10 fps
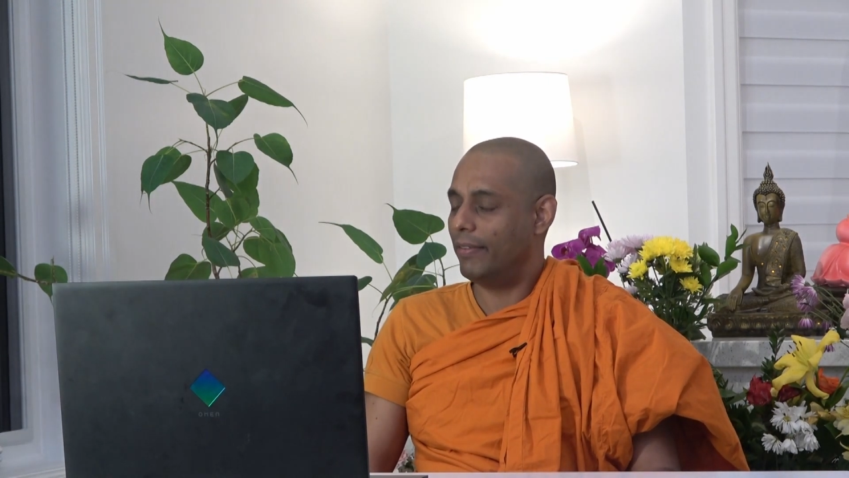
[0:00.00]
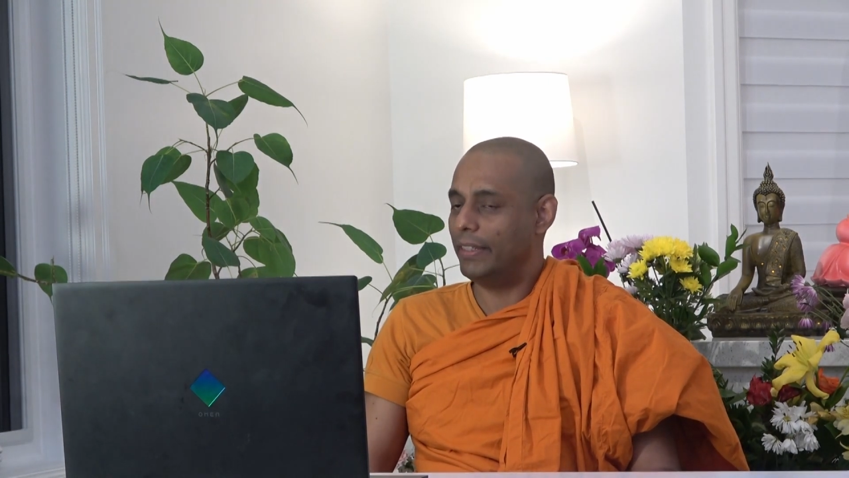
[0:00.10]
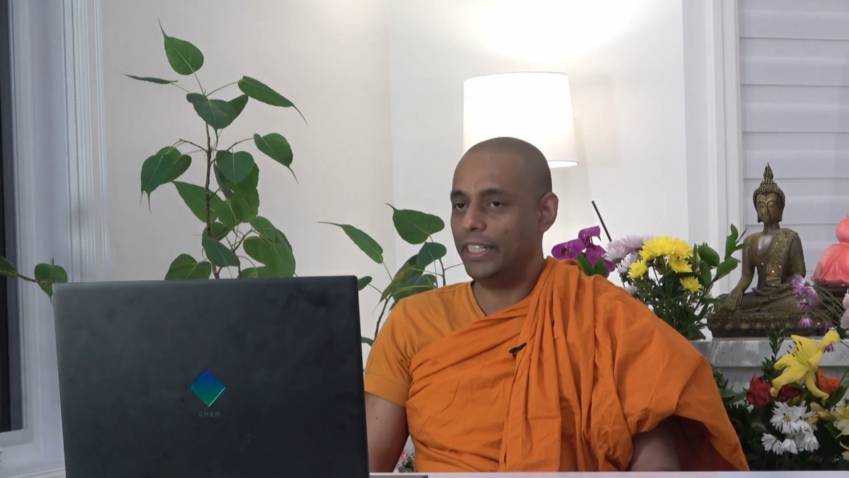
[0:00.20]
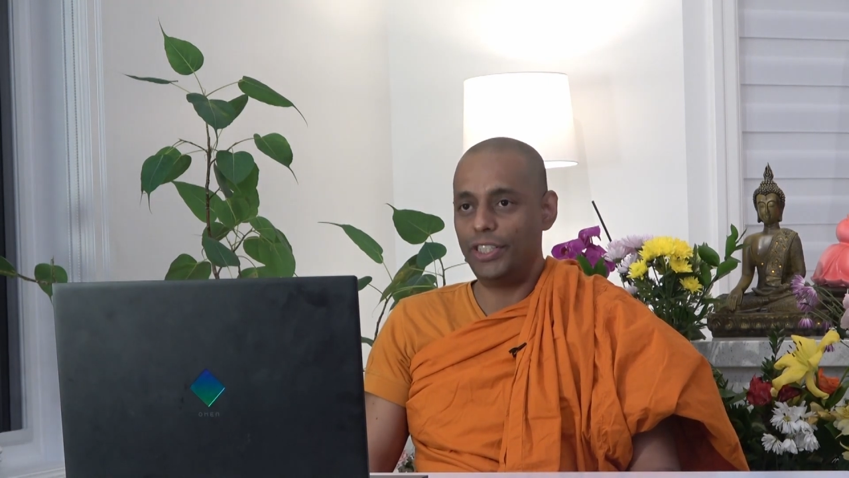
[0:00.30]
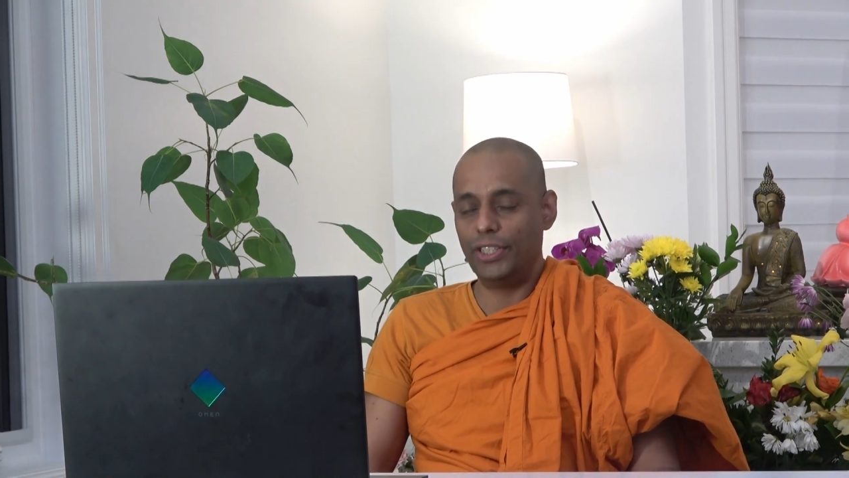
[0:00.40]

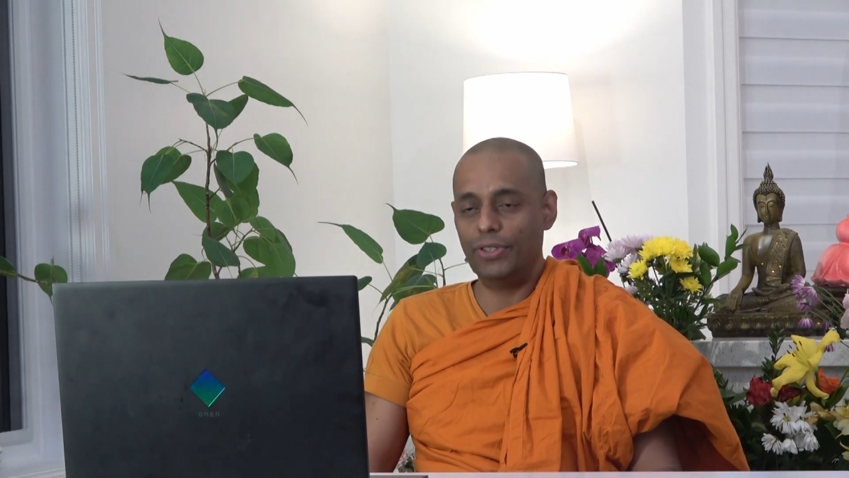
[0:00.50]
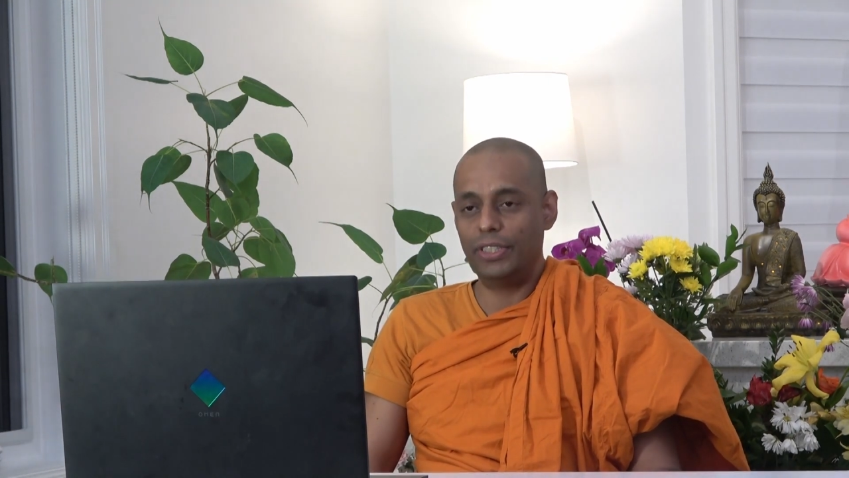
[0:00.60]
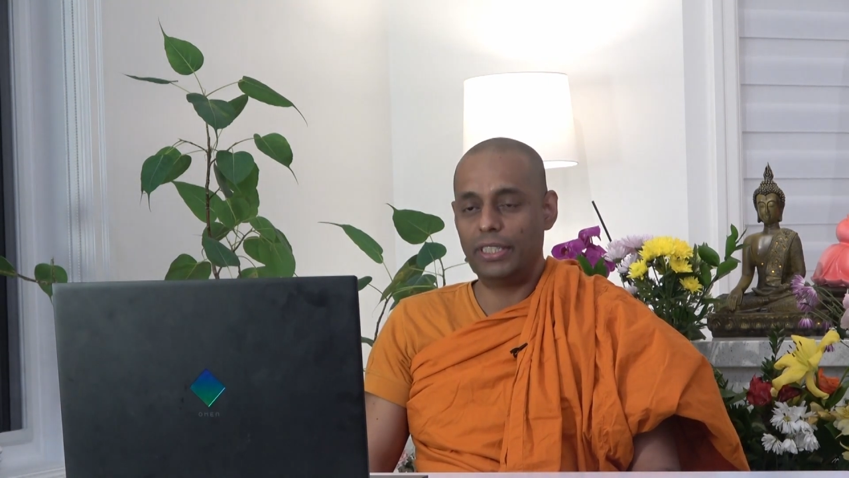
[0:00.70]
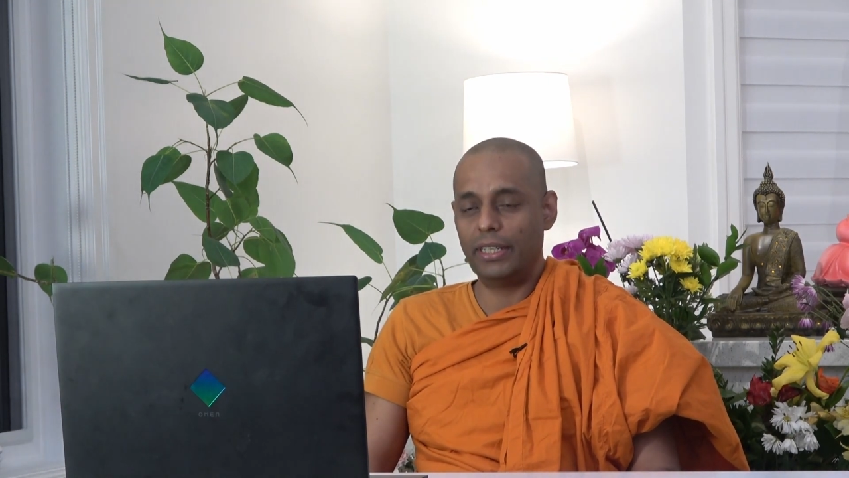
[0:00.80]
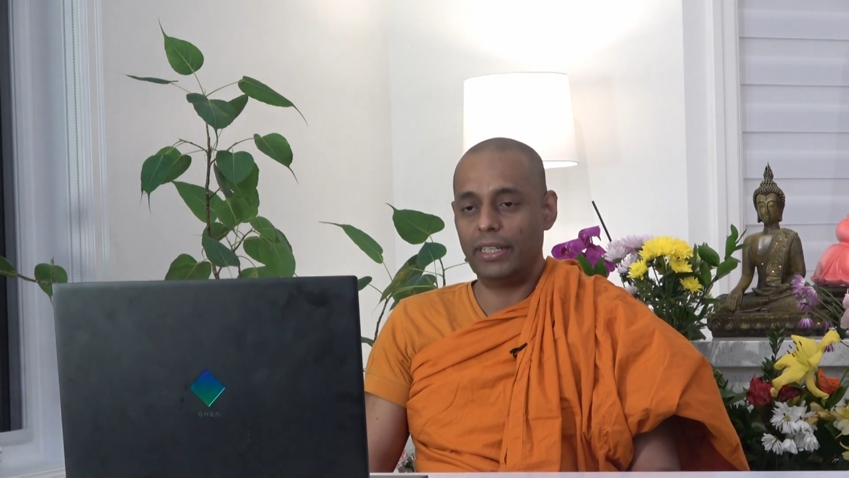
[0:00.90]
which is
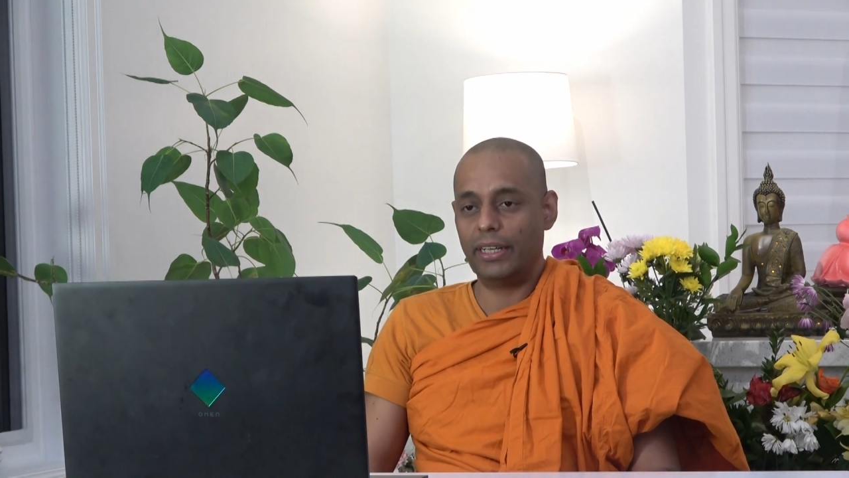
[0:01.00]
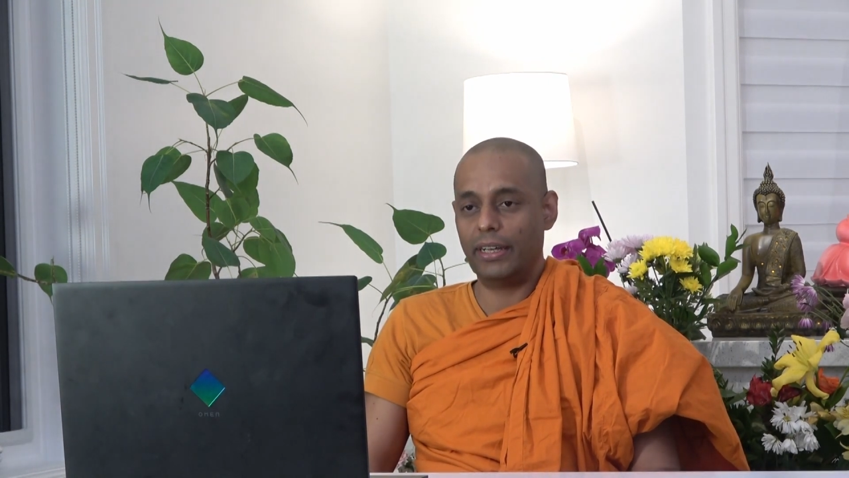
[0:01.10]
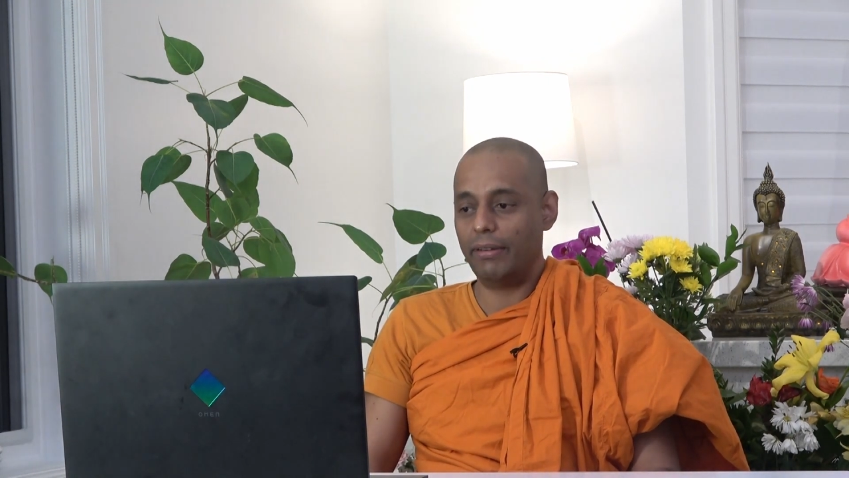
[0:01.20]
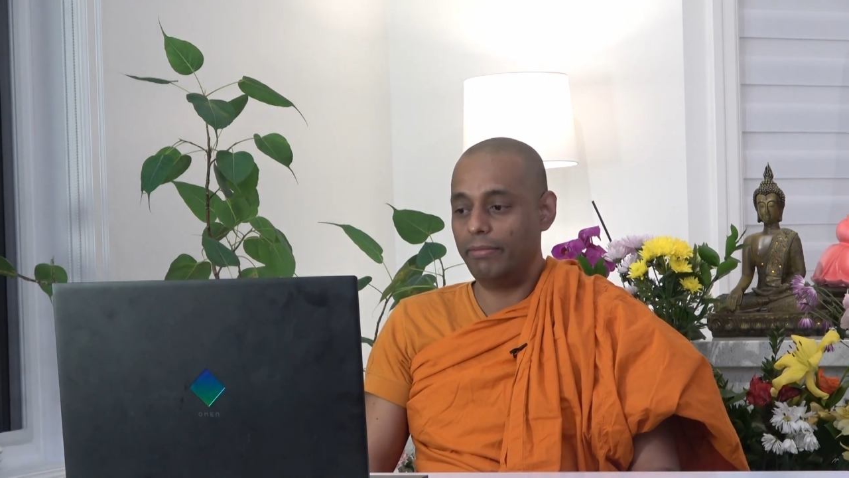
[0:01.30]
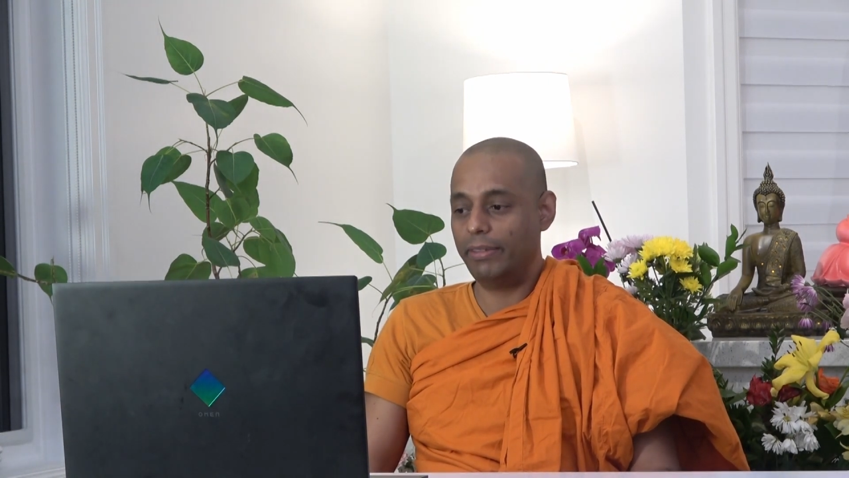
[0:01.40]
used
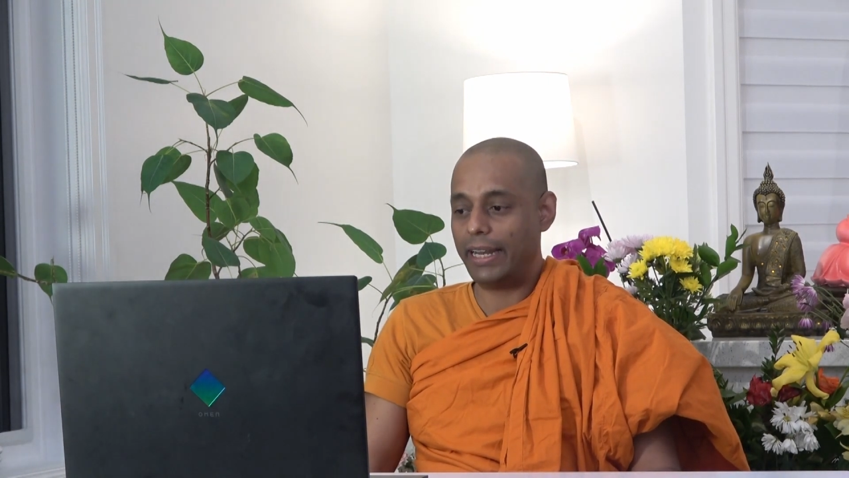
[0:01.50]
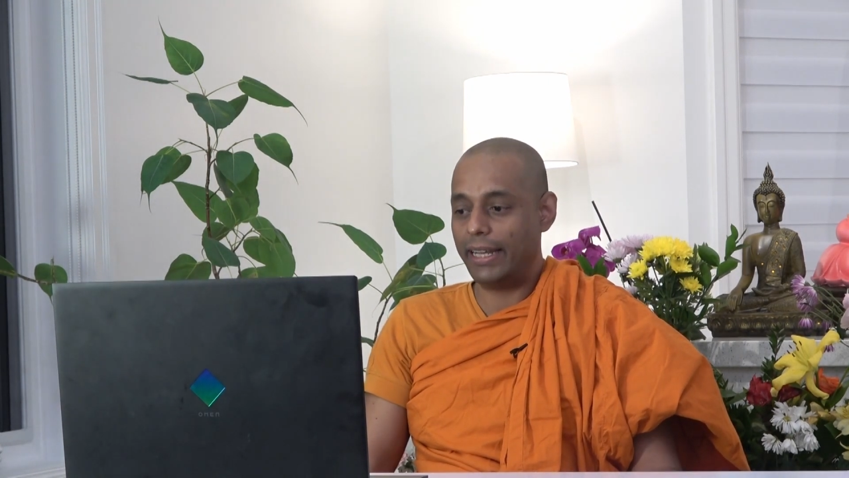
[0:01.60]
that